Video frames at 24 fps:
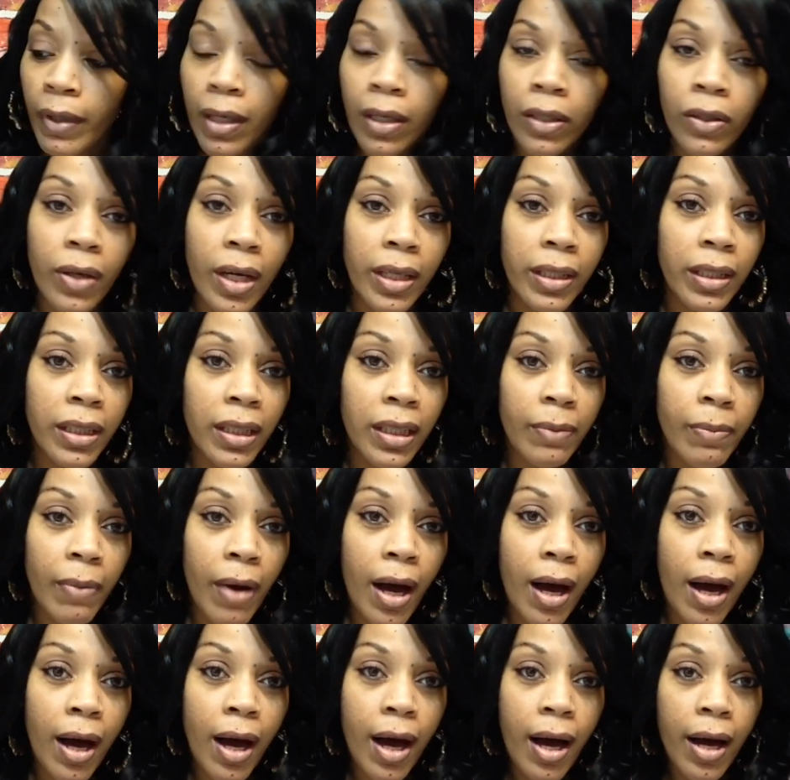So I did get my
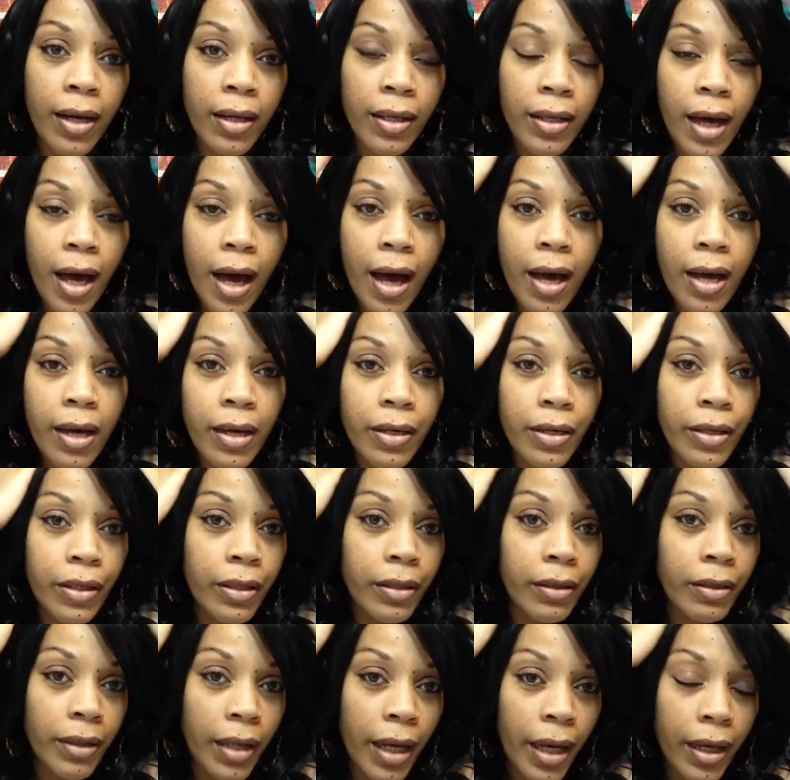hot
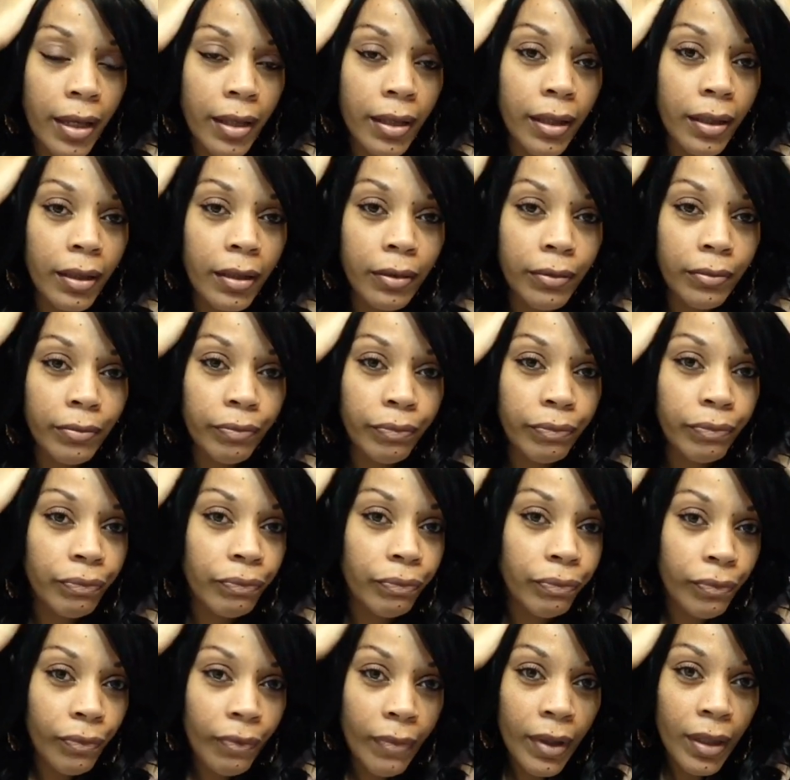iron and
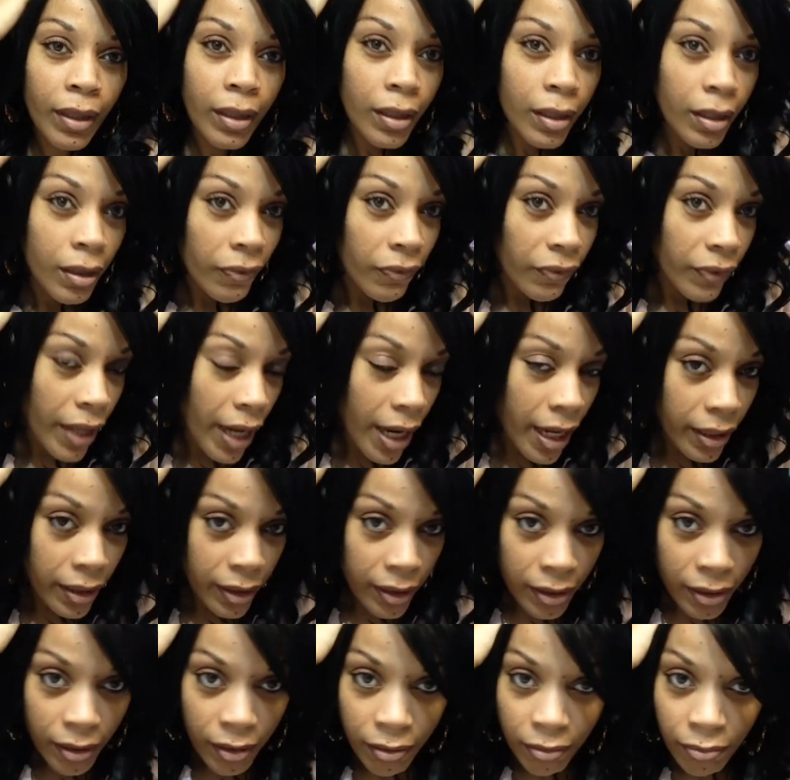flatten
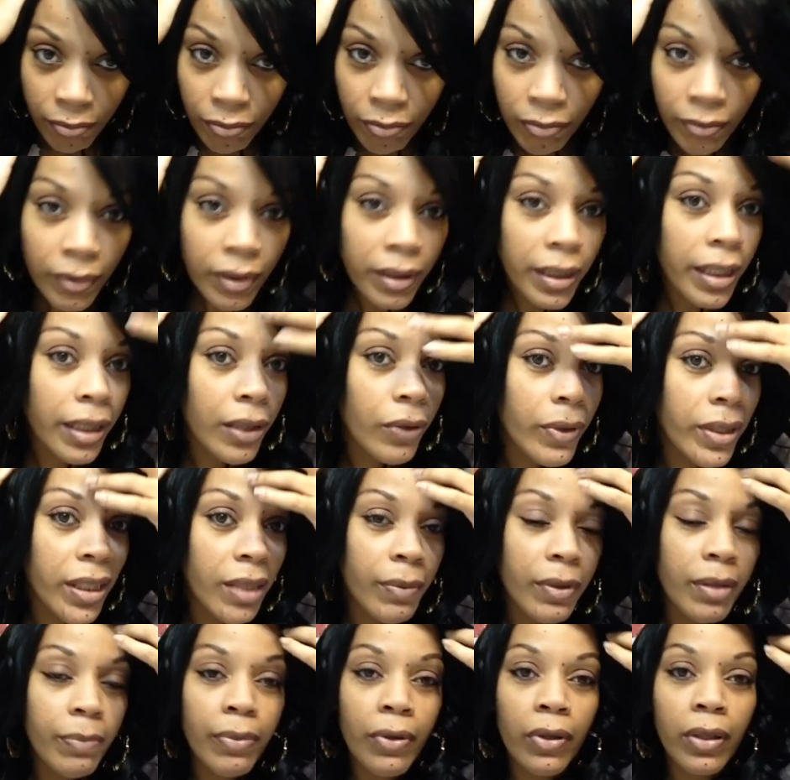it, take away some
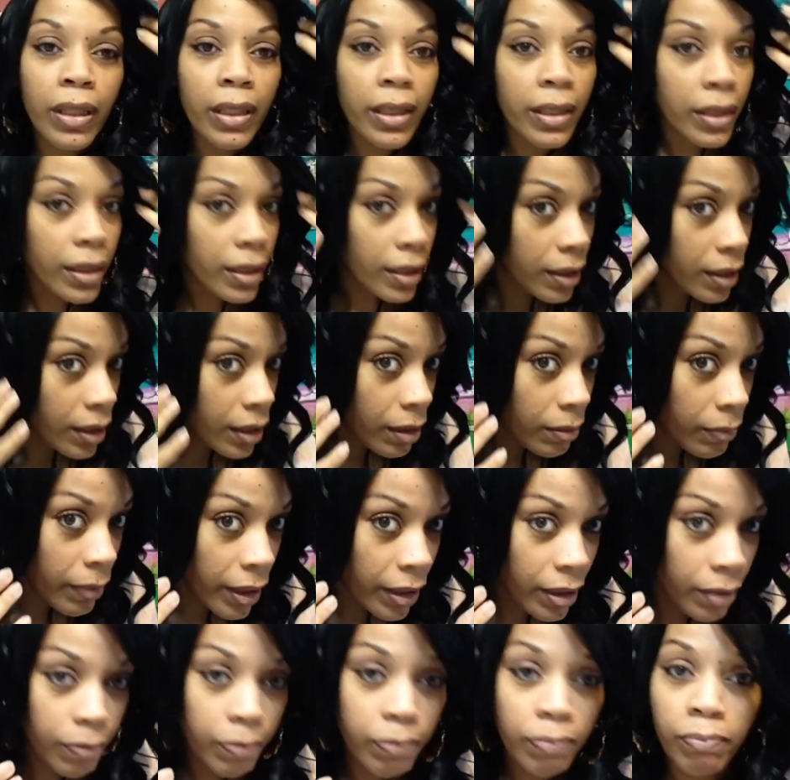of the bulkiness, and it
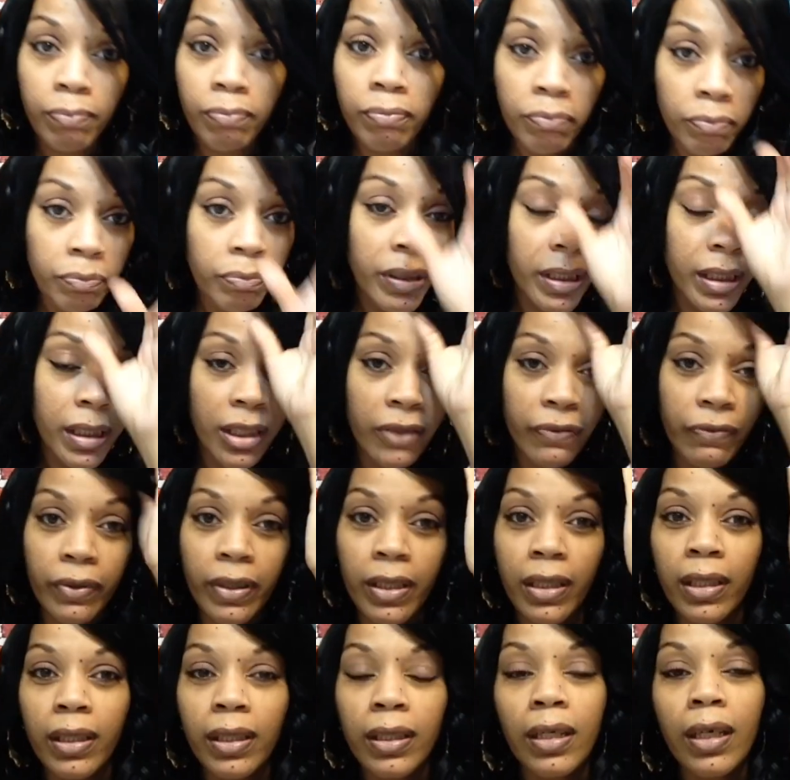made a big
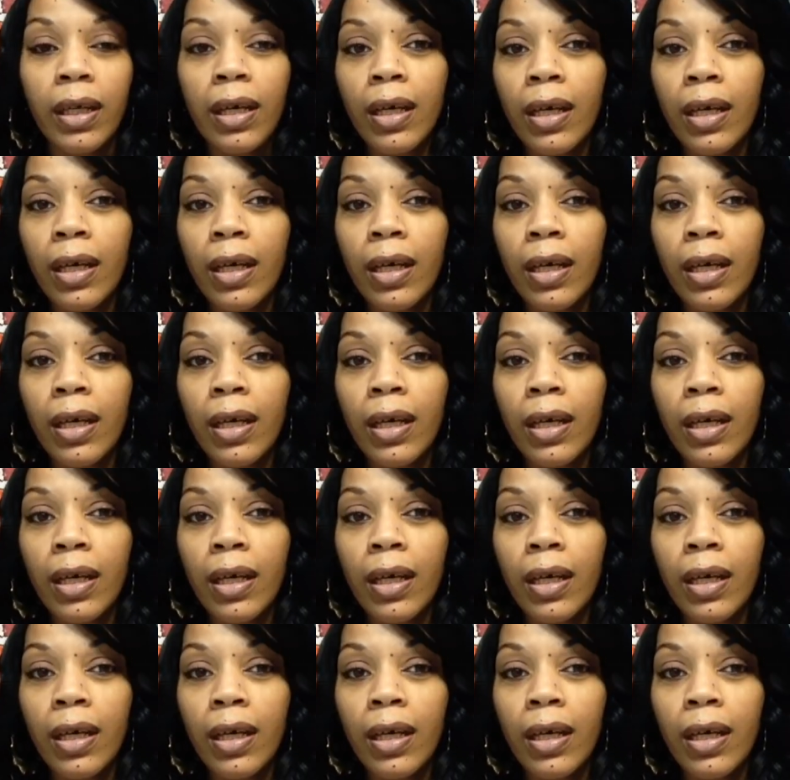difference.